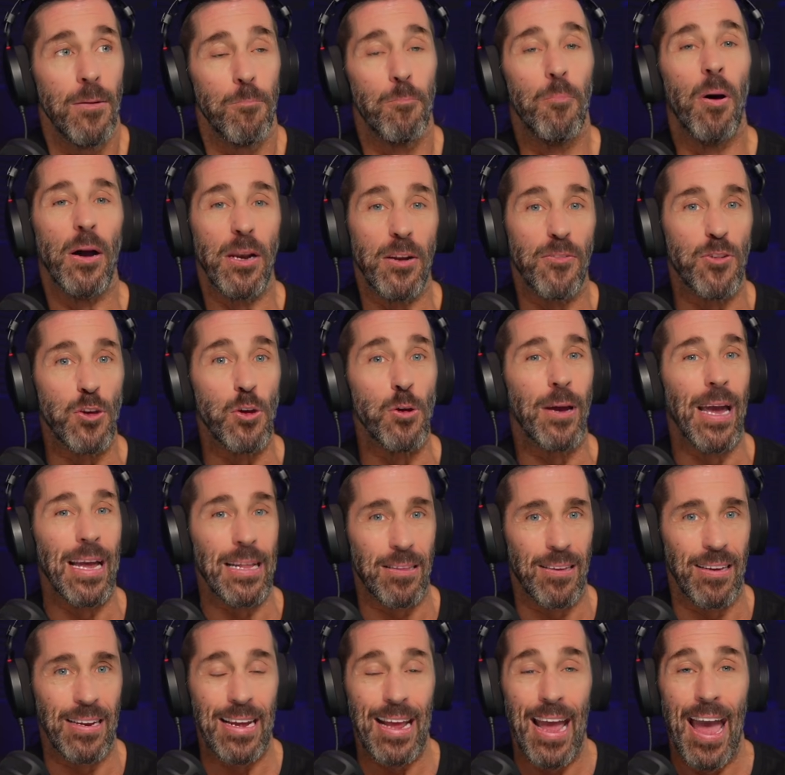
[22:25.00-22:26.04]
But if you
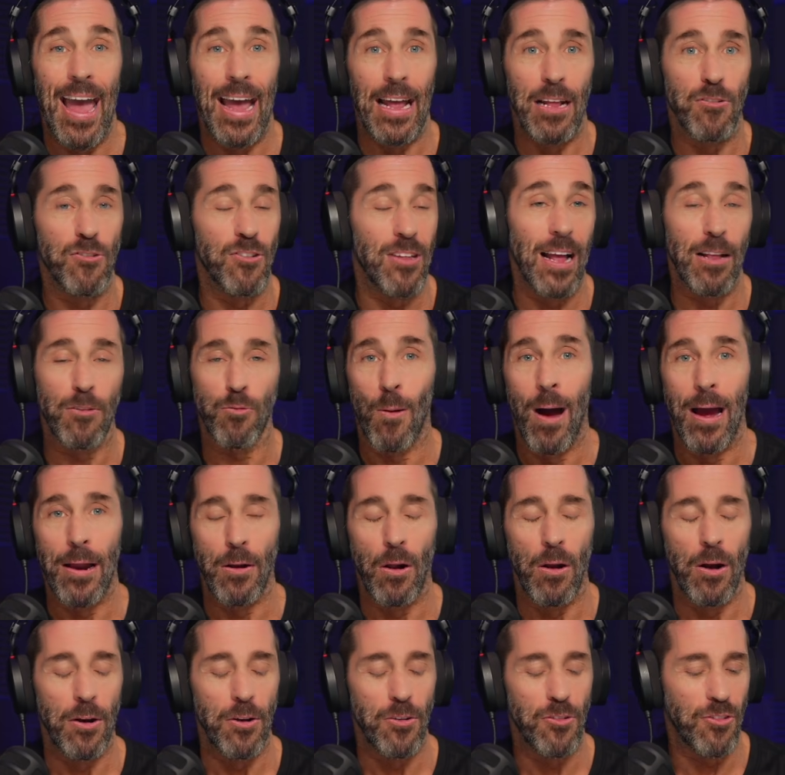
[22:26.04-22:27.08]
get to the edge, that's why I
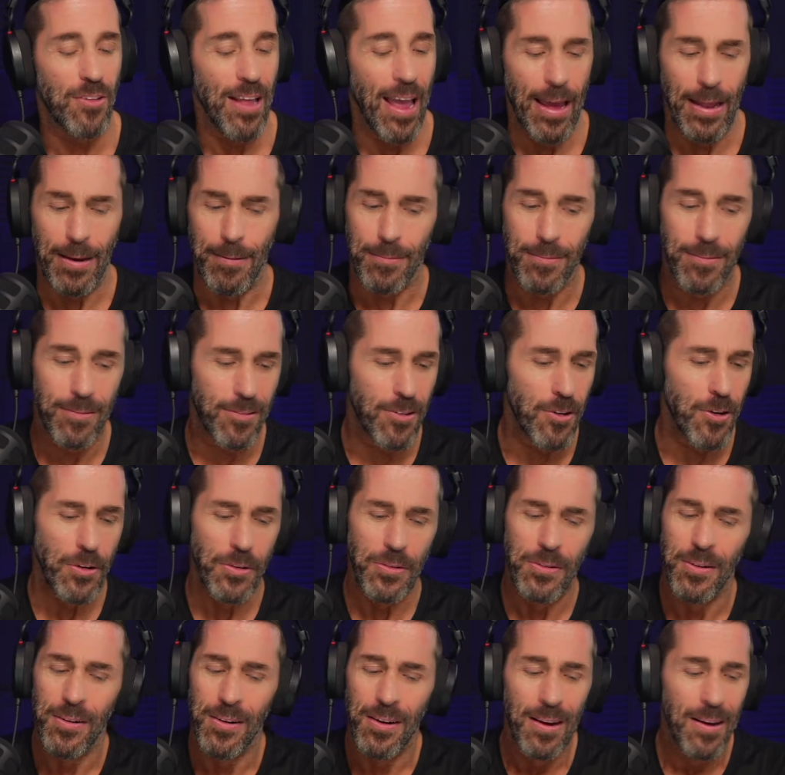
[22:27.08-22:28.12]
don't understand,
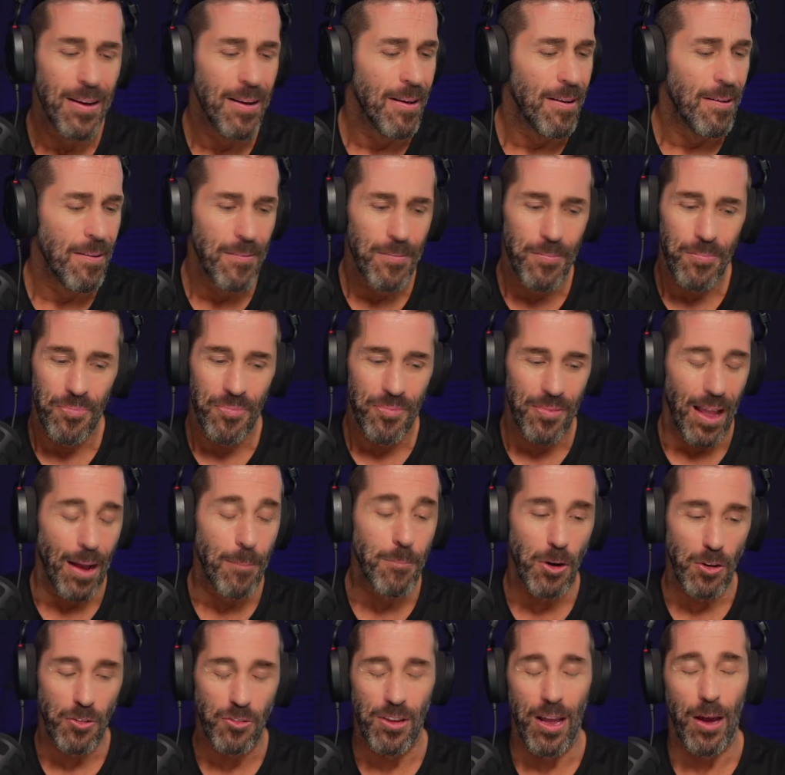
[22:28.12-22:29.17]
dude.
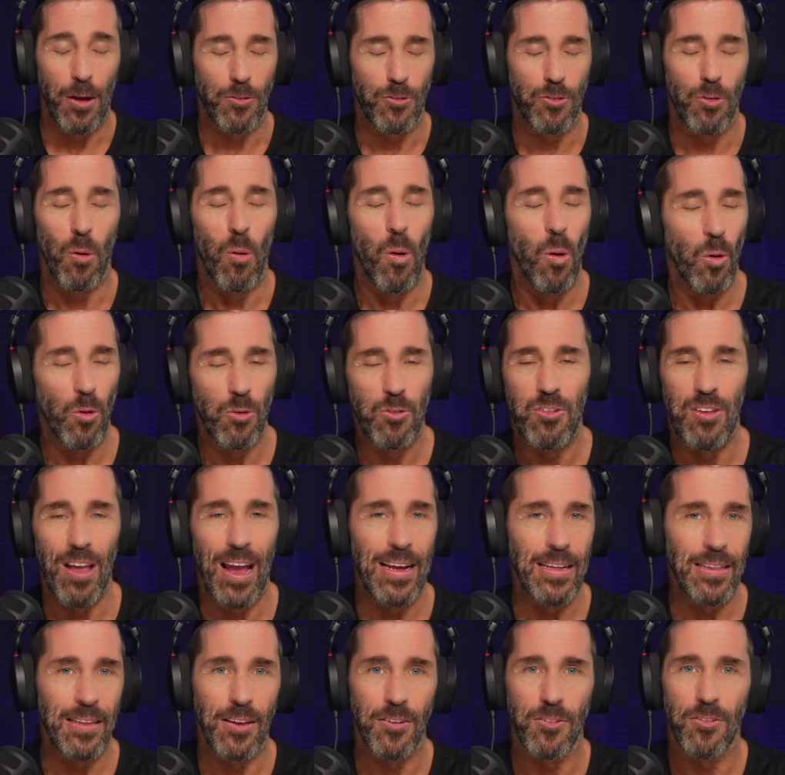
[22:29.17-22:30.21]
I'm going to sound so old
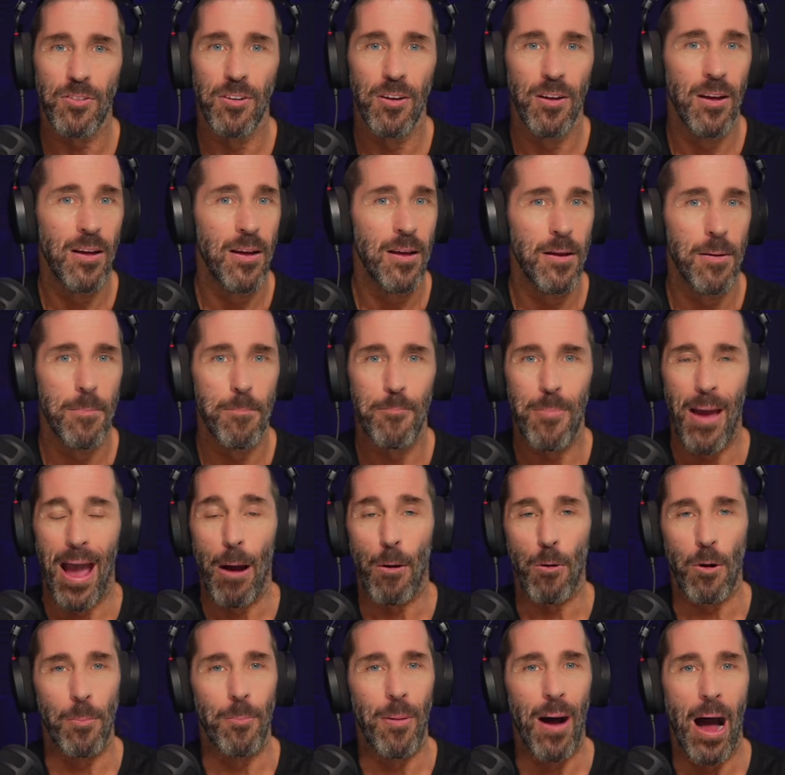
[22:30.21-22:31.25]
saying this.
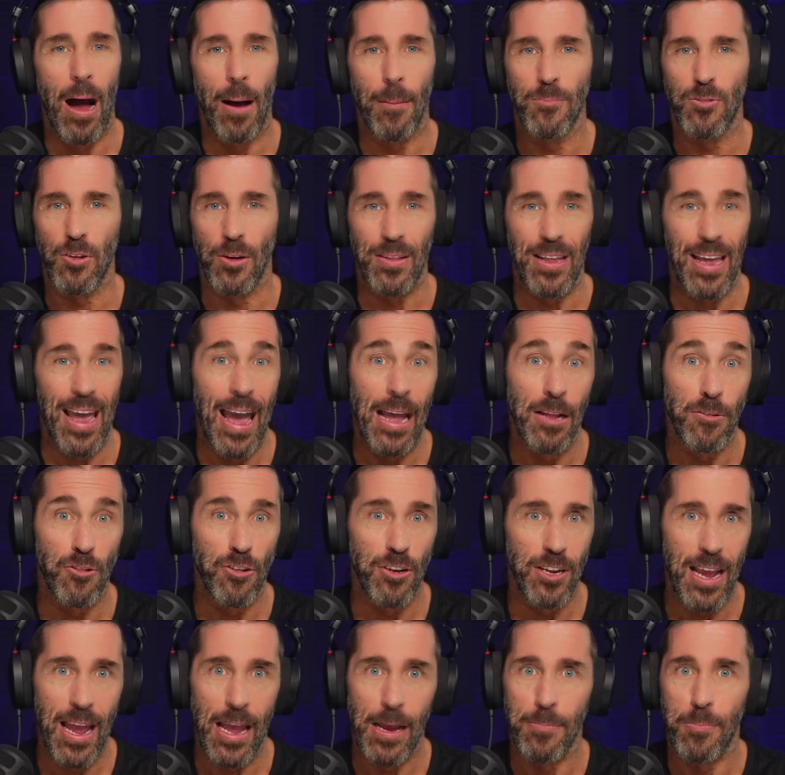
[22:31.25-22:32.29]
Power bombs on the edge
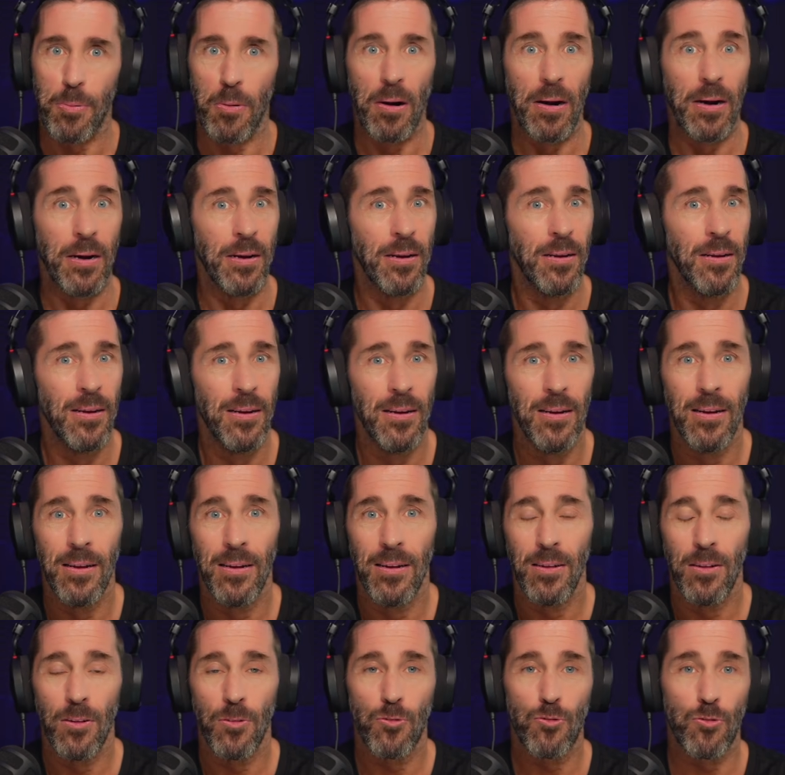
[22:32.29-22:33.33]
of the apron,
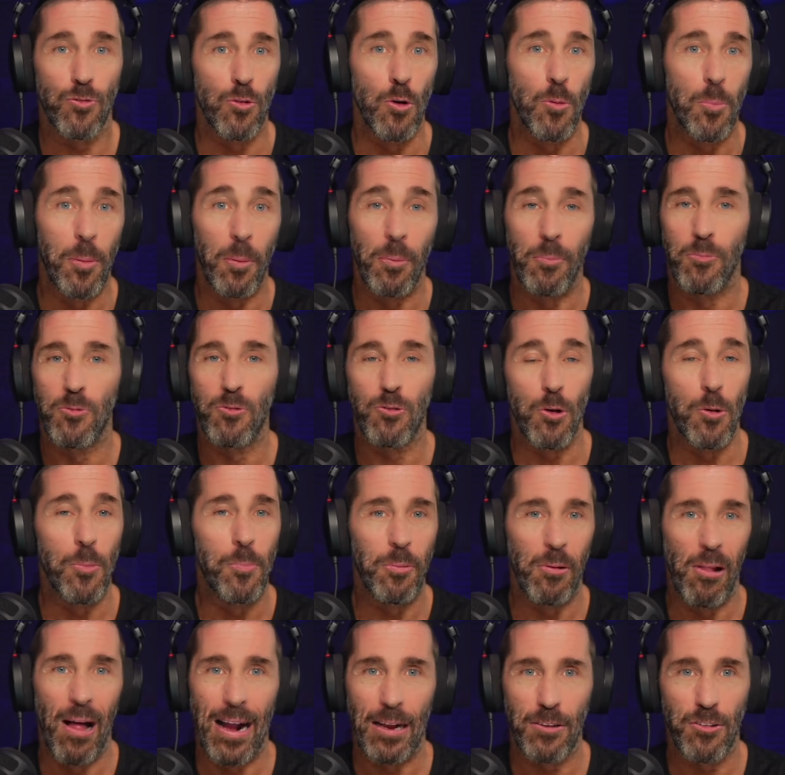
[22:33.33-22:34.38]

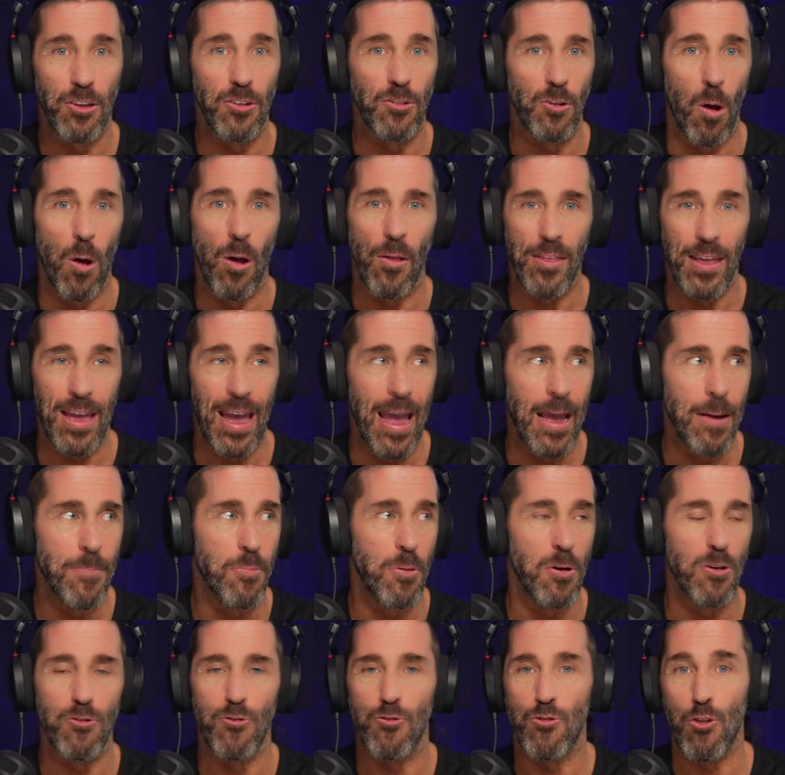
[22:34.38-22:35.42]
suplexes on the
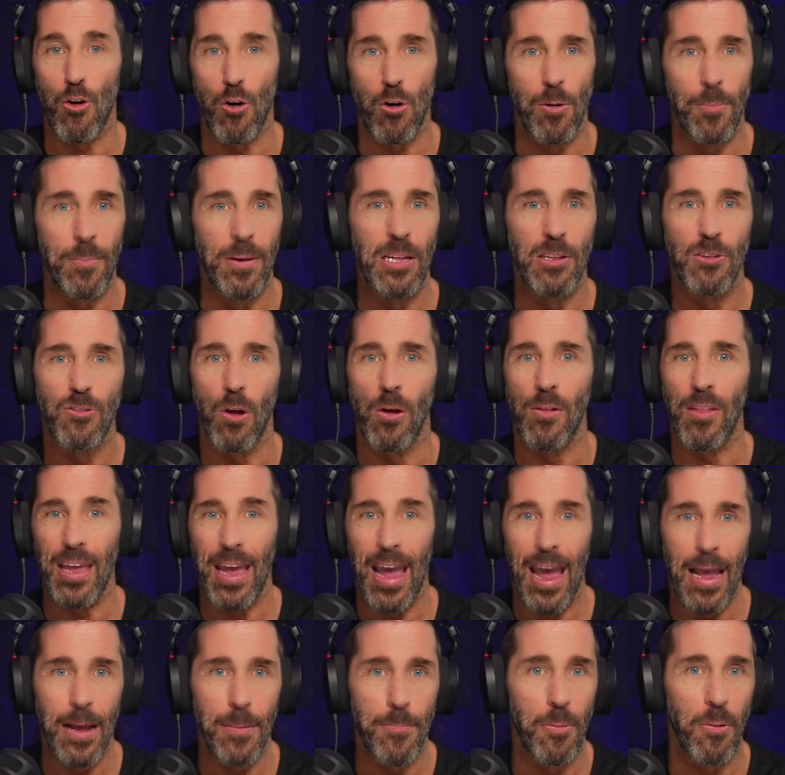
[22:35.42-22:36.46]
apron, Germans on
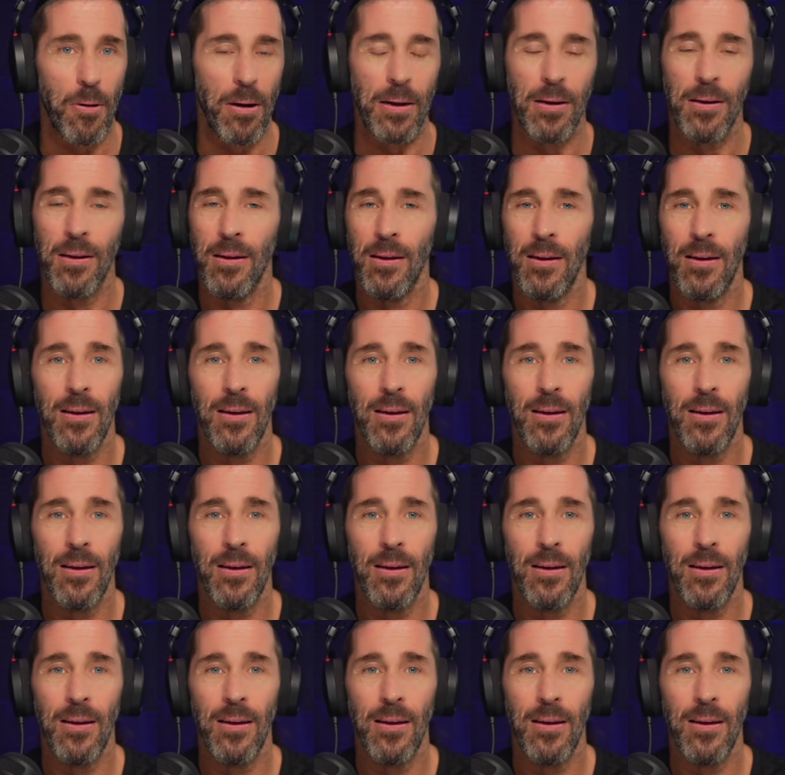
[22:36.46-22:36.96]
the apron.